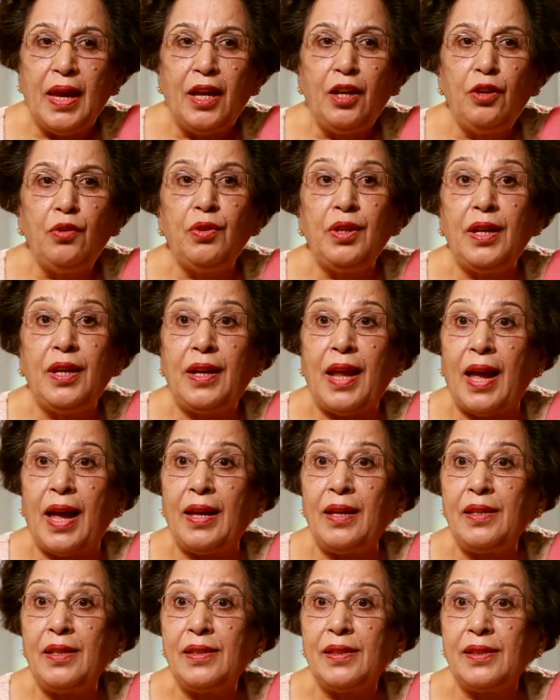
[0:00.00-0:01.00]
you
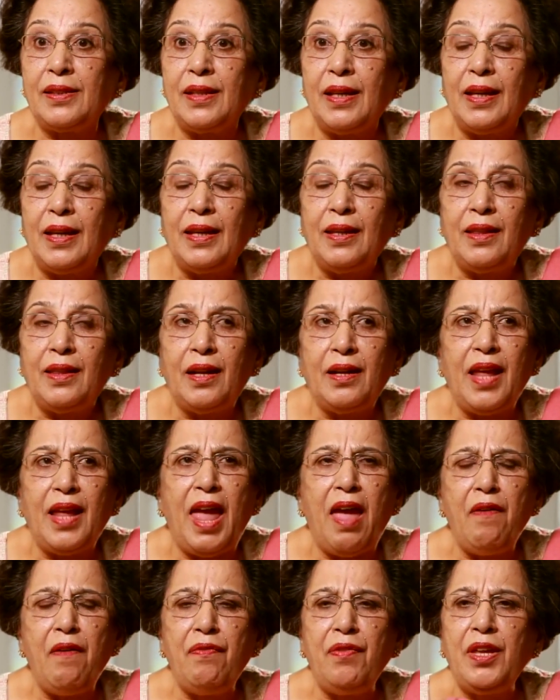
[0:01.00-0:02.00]
realize that
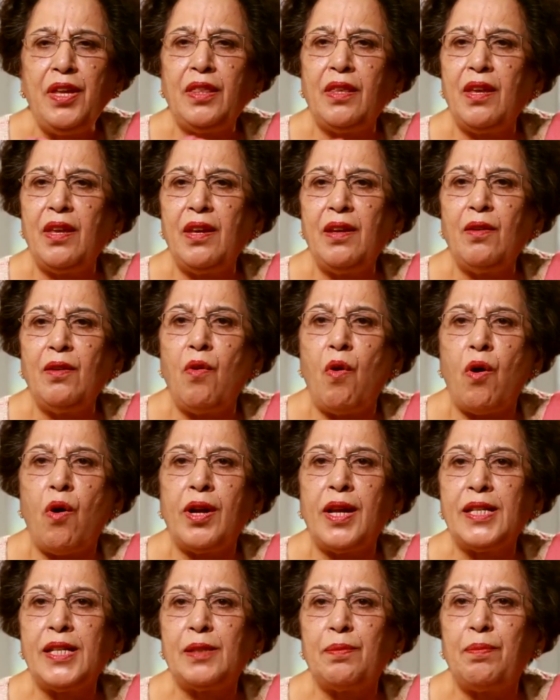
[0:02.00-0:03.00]
everything
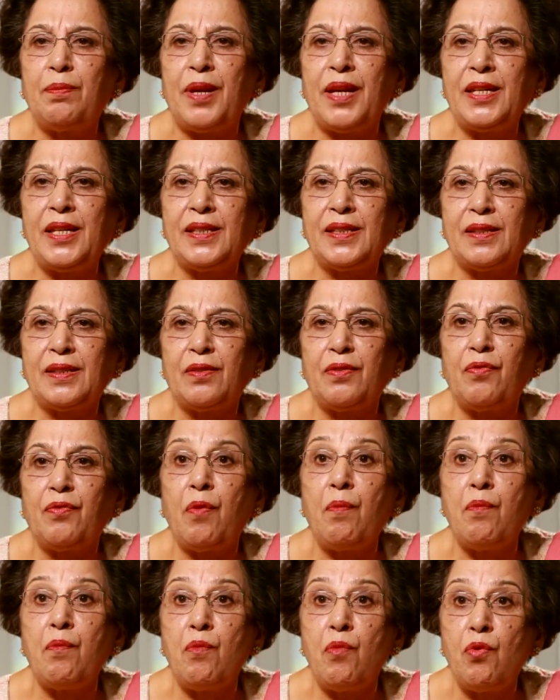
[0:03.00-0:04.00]
God has placed for
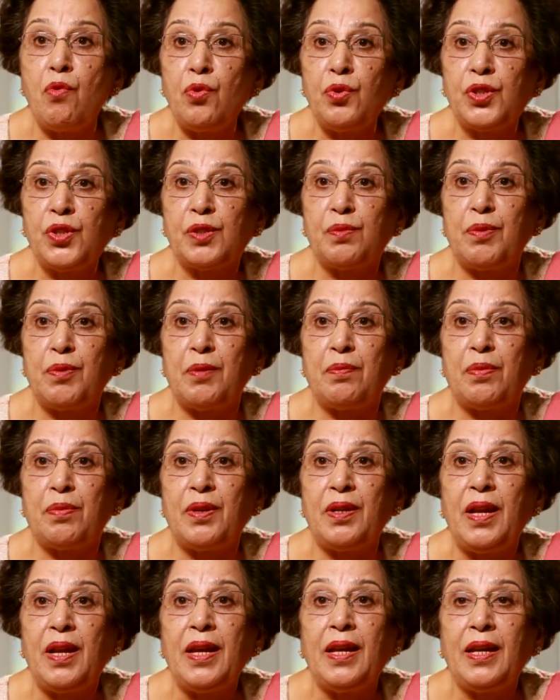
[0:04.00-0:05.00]
most
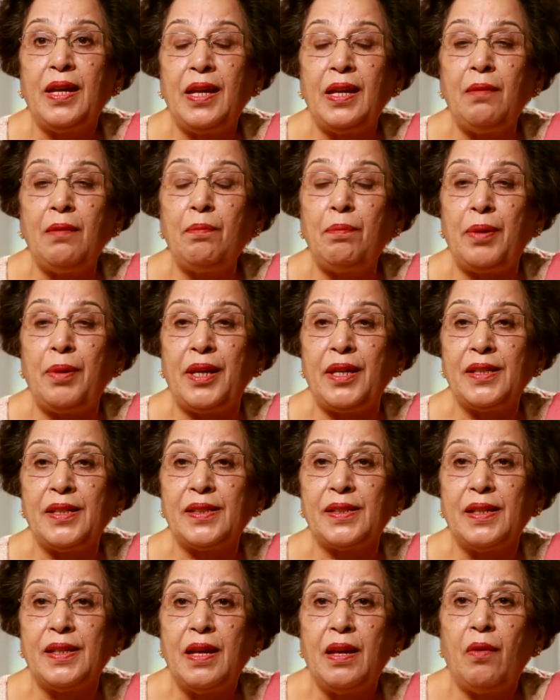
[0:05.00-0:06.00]
people in
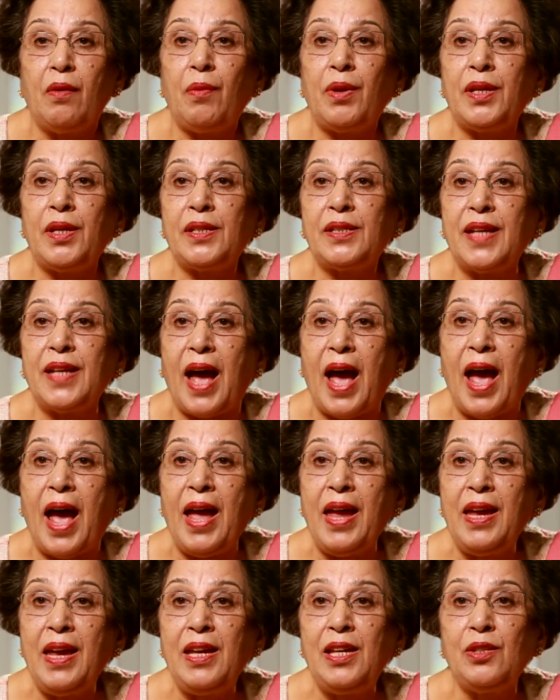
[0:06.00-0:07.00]
place, whether it's the
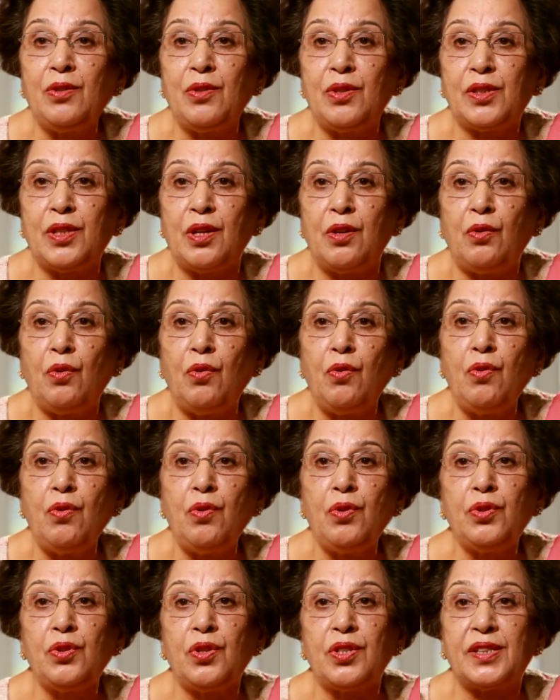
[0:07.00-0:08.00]
eyes or it's the
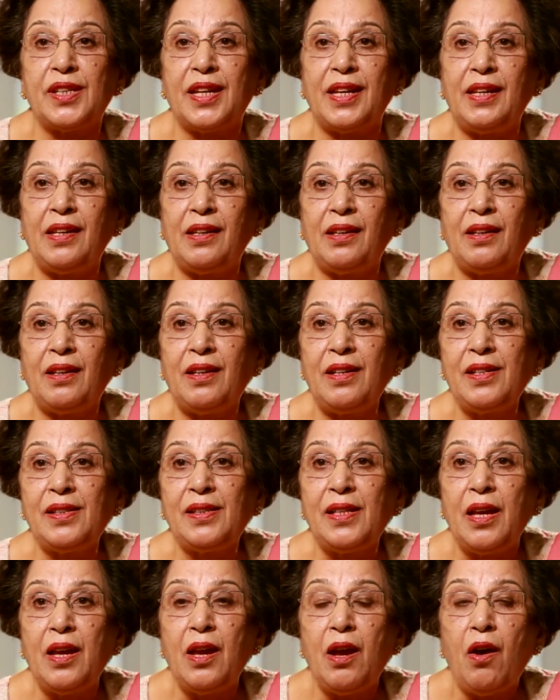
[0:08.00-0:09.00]
nose or it's the
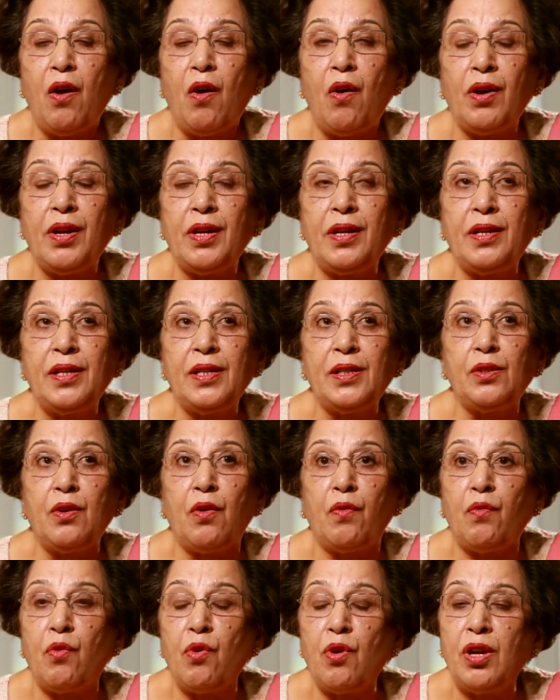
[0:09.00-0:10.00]
ears, or it is
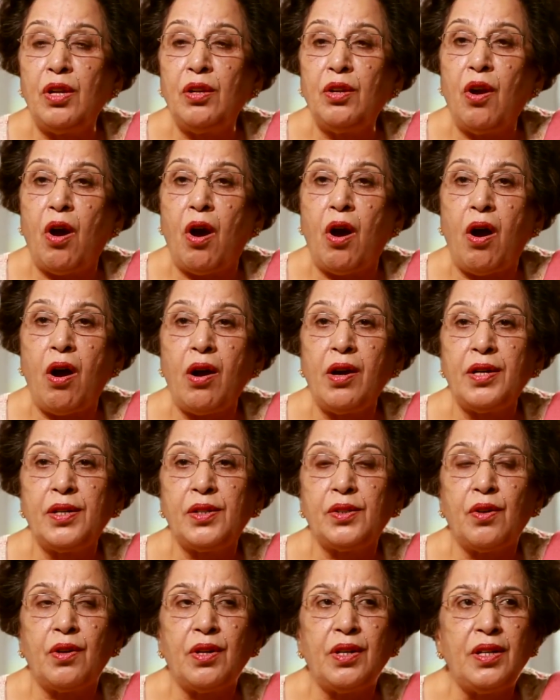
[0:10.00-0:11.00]
your vocal
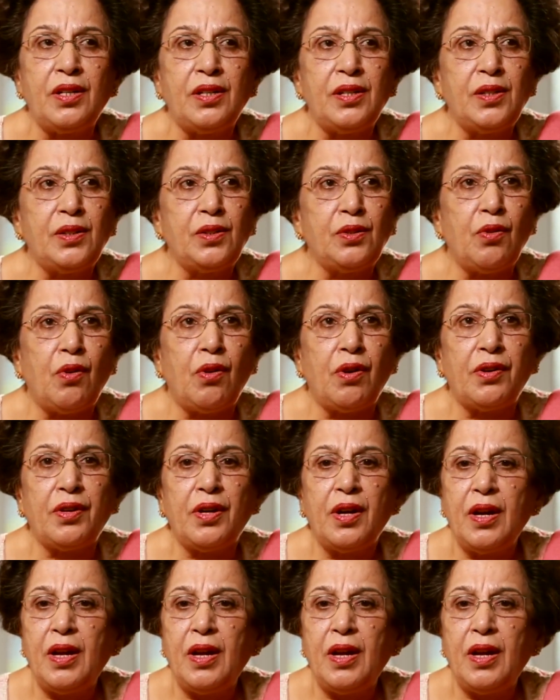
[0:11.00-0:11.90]
cords, or it is your